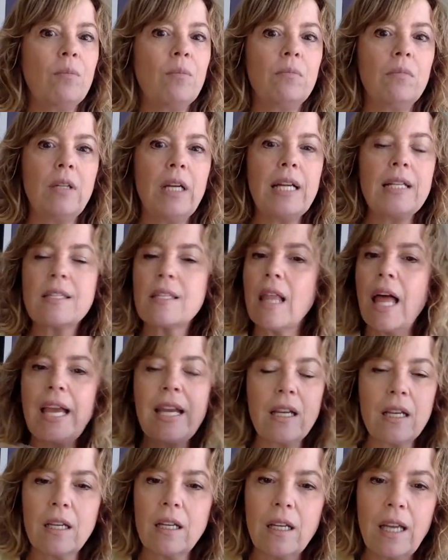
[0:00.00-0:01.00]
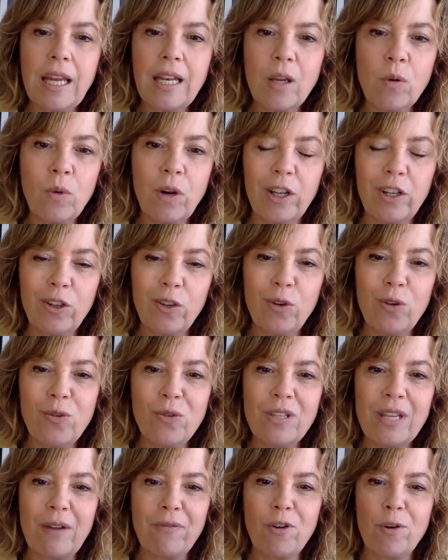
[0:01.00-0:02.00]
It's like anyone
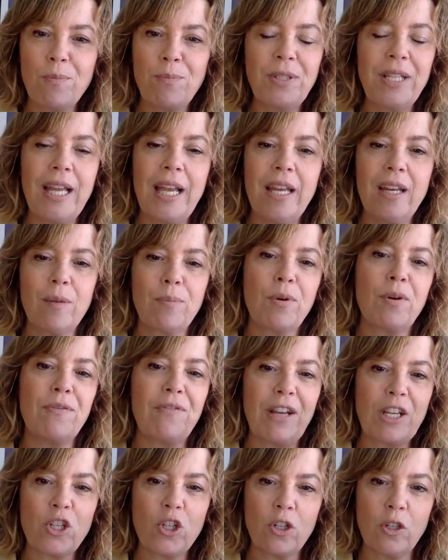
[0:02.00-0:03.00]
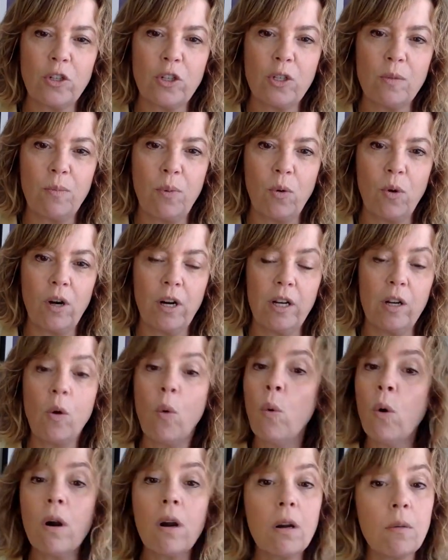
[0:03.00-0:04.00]
who's ever played a professional sport
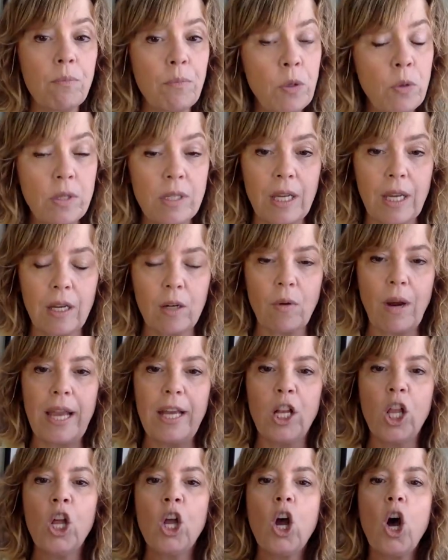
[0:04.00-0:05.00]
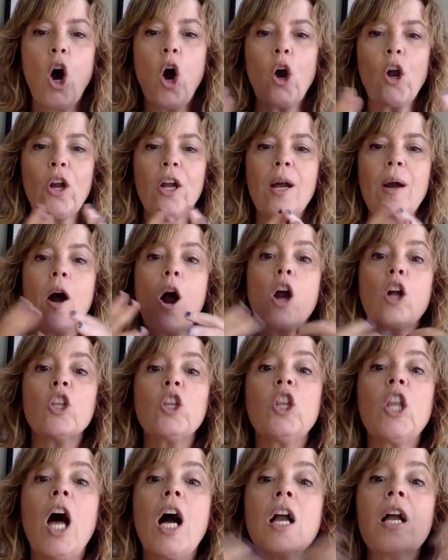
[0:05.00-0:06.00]
or music, right? Our
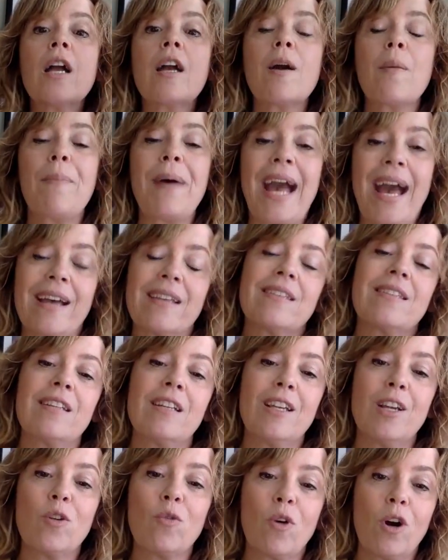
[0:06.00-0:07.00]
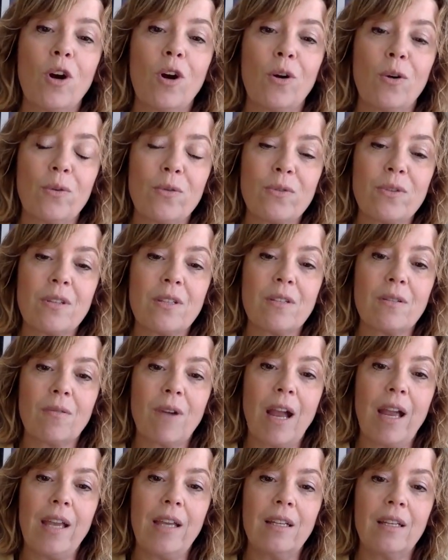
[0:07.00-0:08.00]
lung capacity grows,
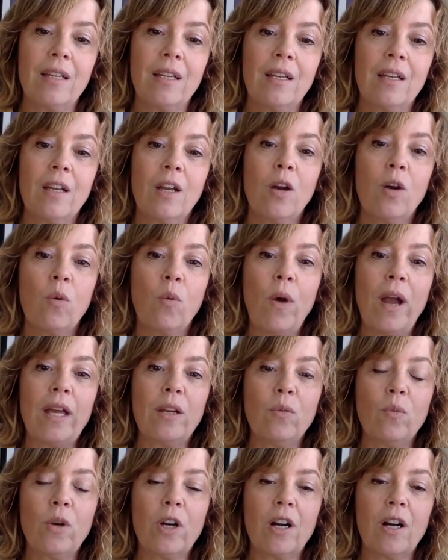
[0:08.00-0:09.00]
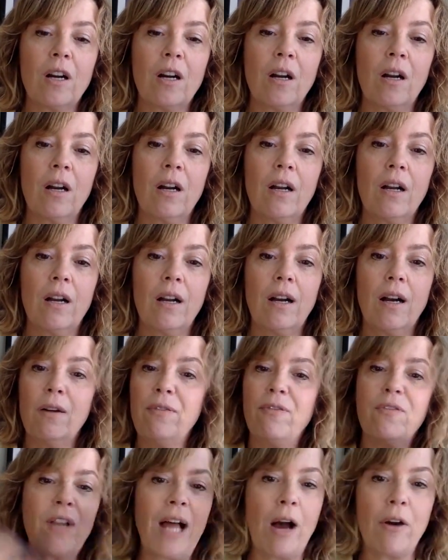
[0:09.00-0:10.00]
right? When we're a
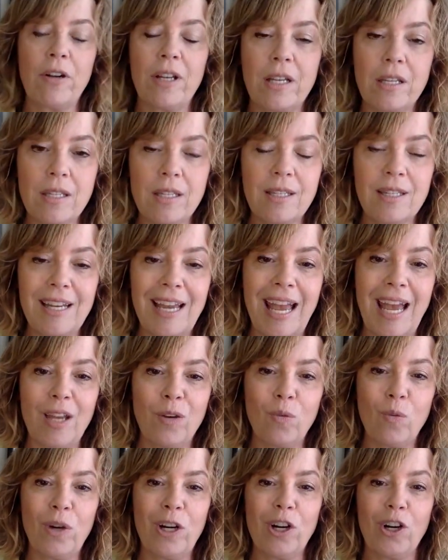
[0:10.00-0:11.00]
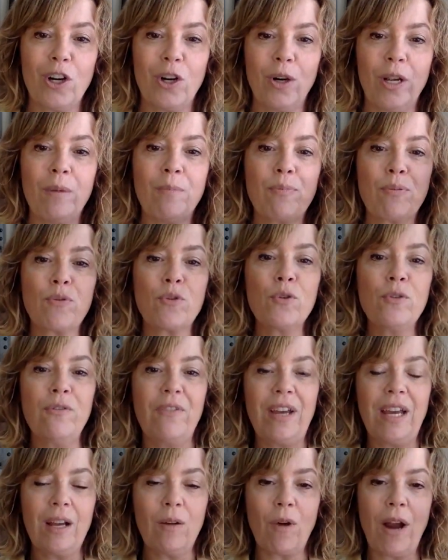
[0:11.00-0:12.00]
flautist and we're
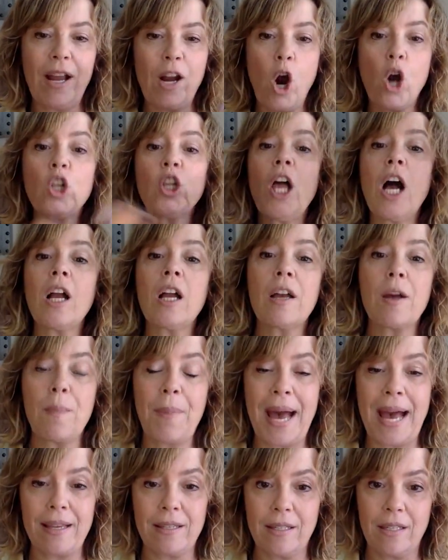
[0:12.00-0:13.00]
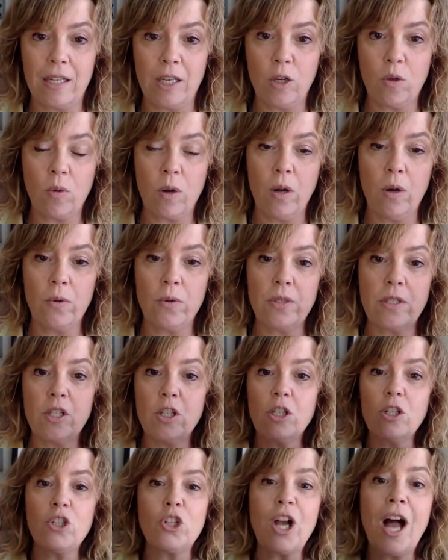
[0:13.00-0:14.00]
improving, right? Our lung capacity grows.
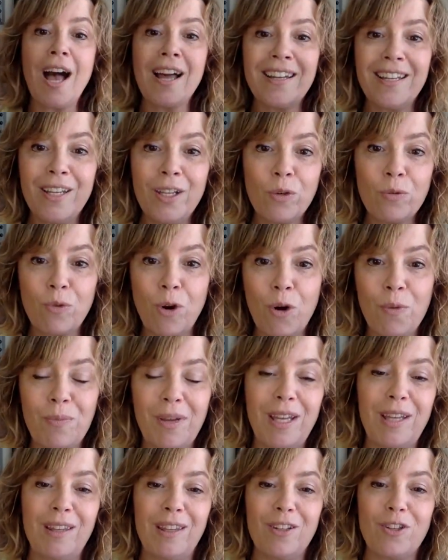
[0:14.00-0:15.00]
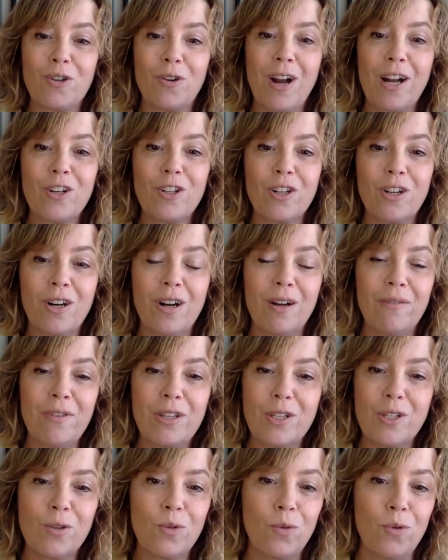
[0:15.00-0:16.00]
Johnny Roman, the director of the
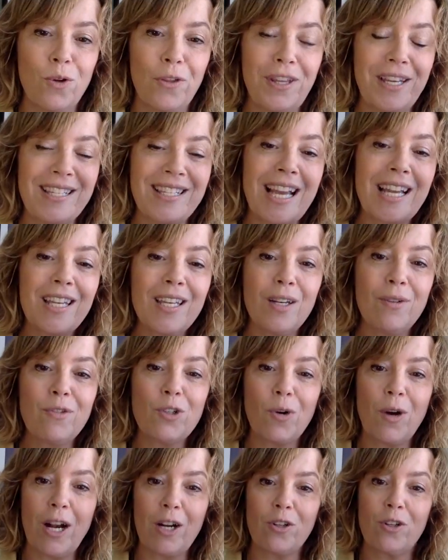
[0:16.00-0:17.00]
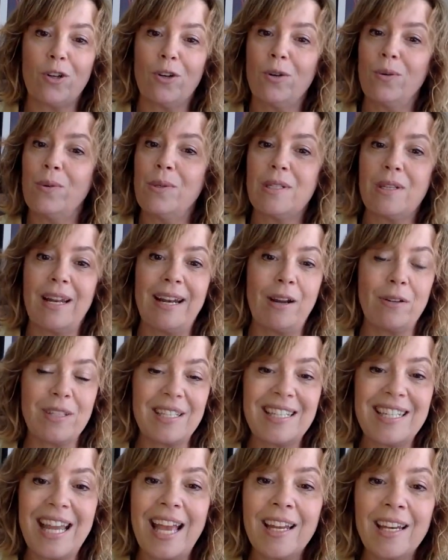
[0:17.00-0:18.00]
school, the executive director, who's an
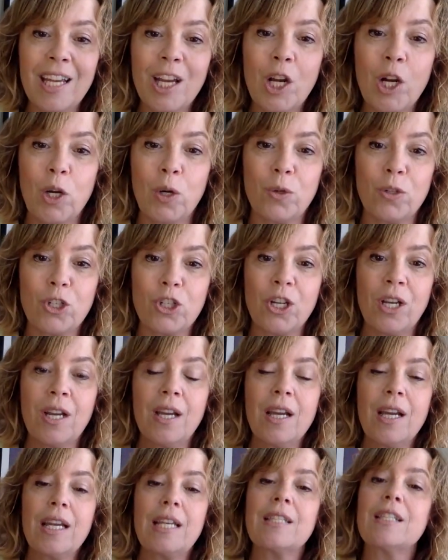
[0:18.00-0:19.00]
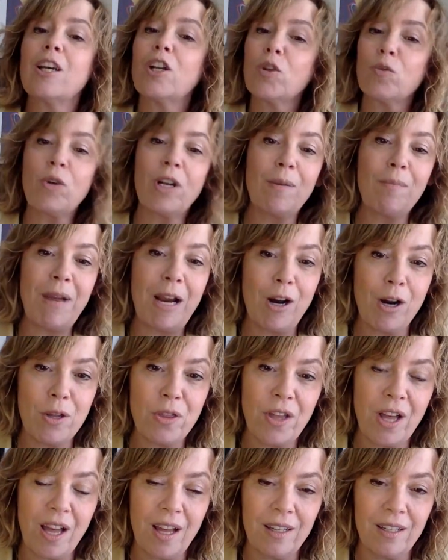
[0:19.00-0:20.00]
outstanding coach, is going to run a
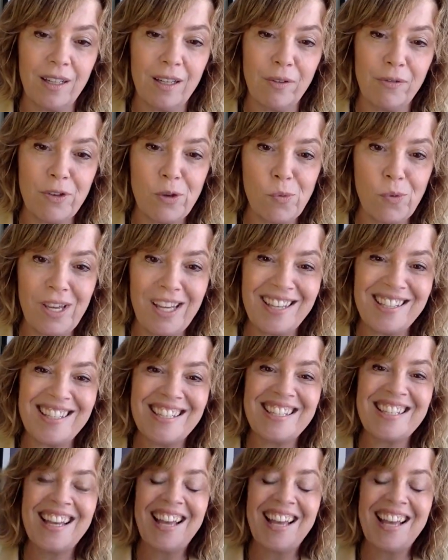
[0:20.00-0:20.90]
marathon in a few weeks.